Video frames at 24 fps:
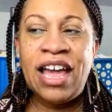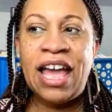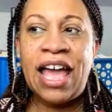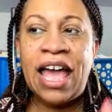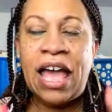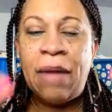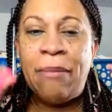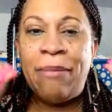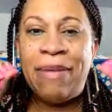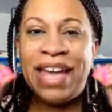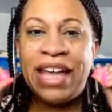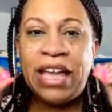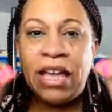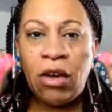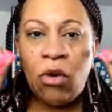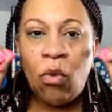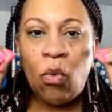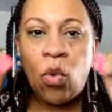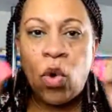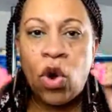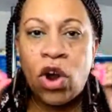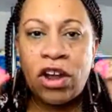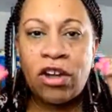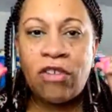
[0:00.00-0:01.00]
and make it
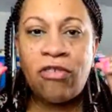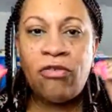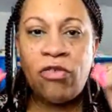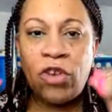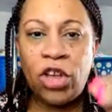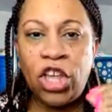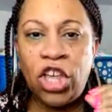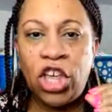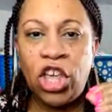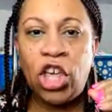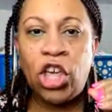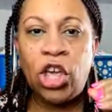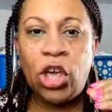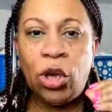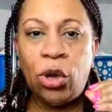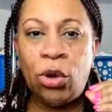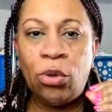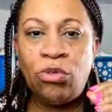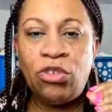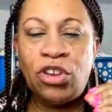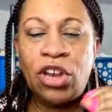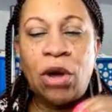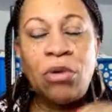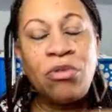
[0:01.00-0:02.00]
work for
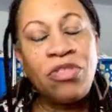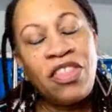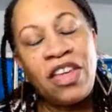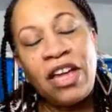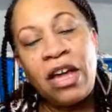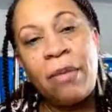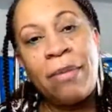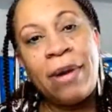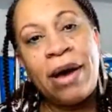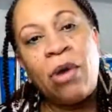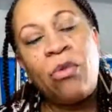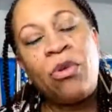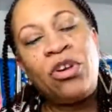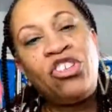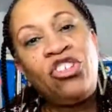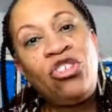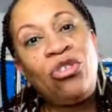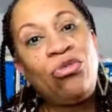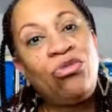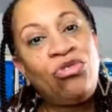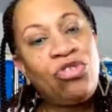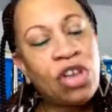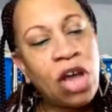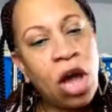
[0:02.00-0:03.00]
you. Don't think about what
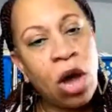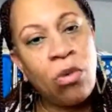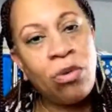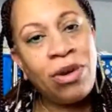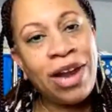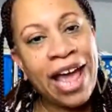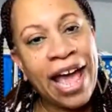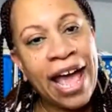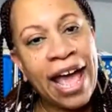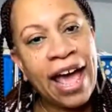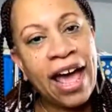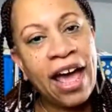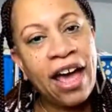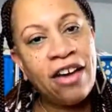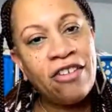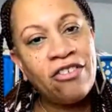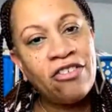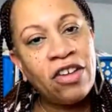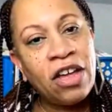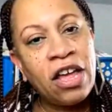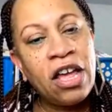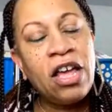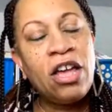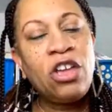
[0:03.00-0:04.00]
you don't have.
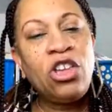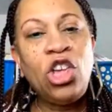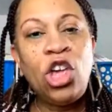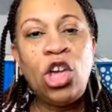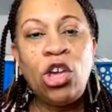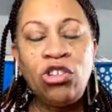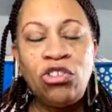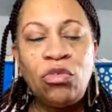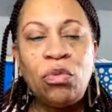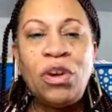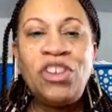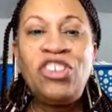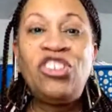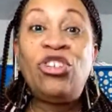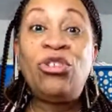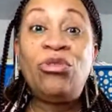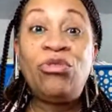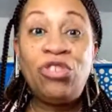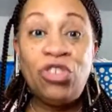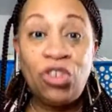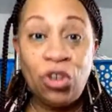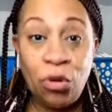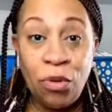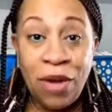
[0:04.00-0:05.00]
Use what you
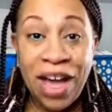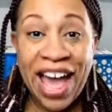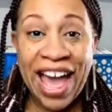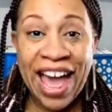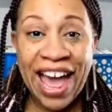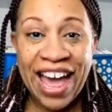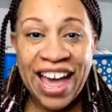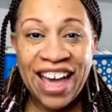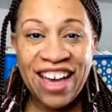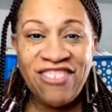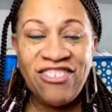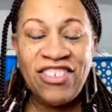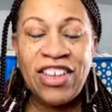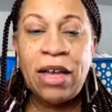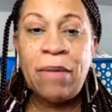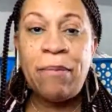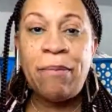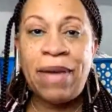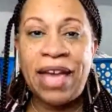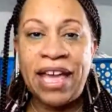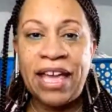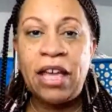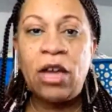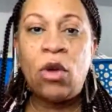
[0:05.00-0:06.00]
do have and
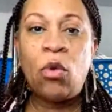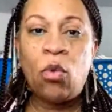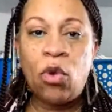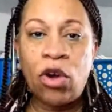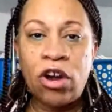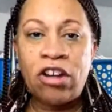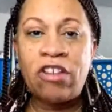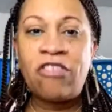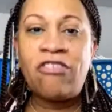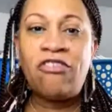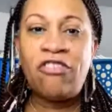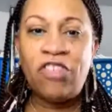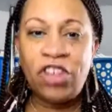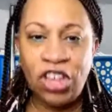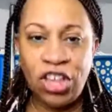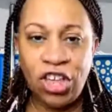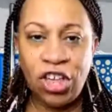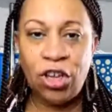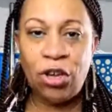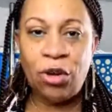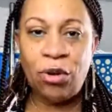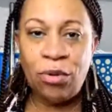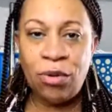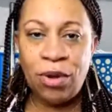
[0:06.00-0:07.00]
make it work for
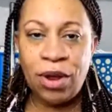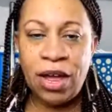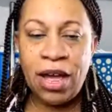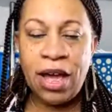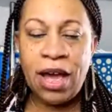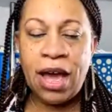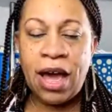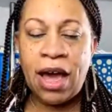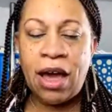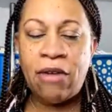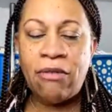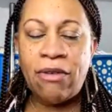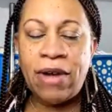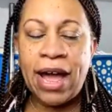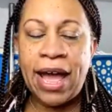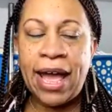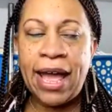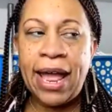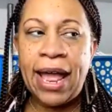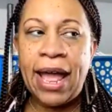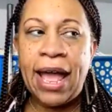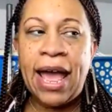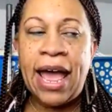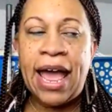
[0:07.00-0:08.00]
you. All
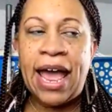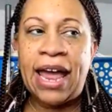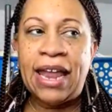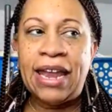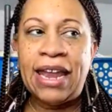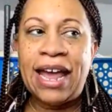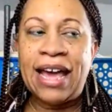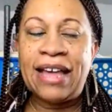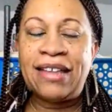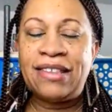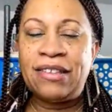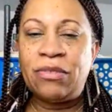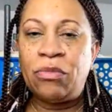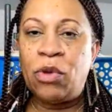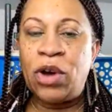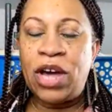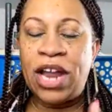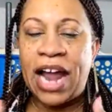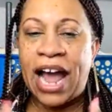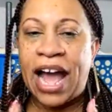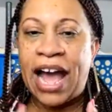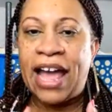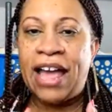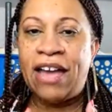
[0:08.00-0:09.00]
right. And that's
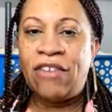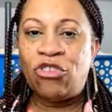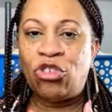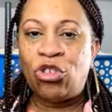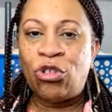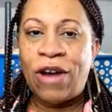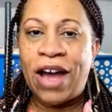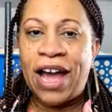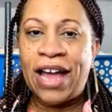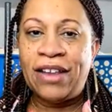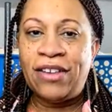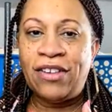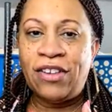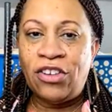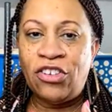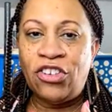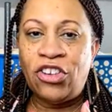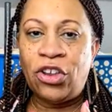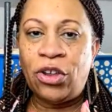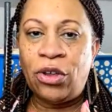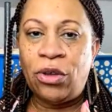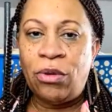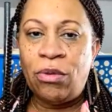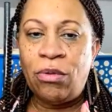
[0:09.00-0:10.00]
what I have tried to
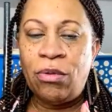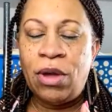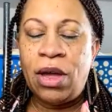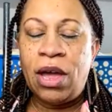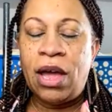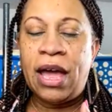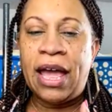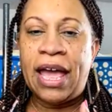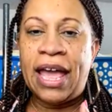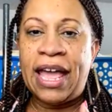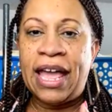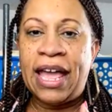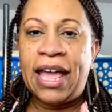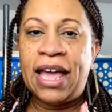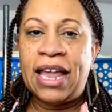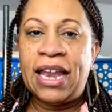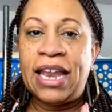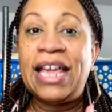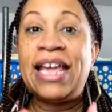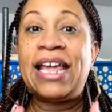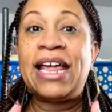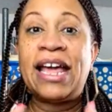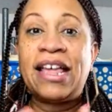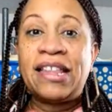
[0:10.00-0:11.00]
do. And
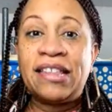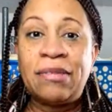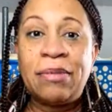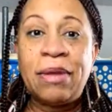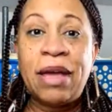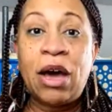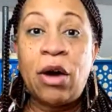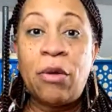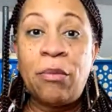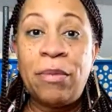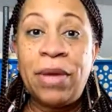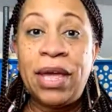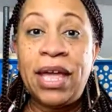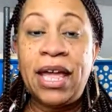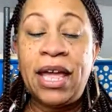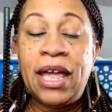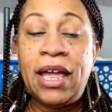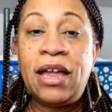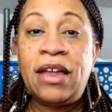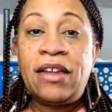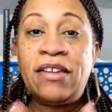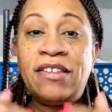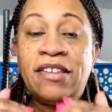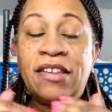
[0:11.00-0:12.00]
it has helped
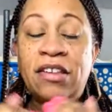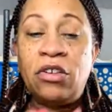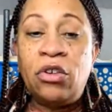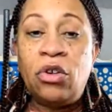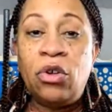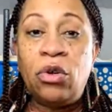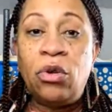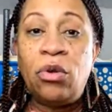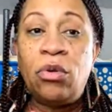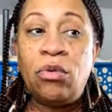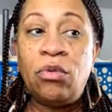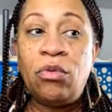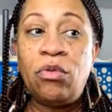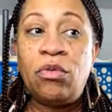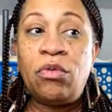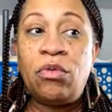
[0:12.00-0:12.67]
me to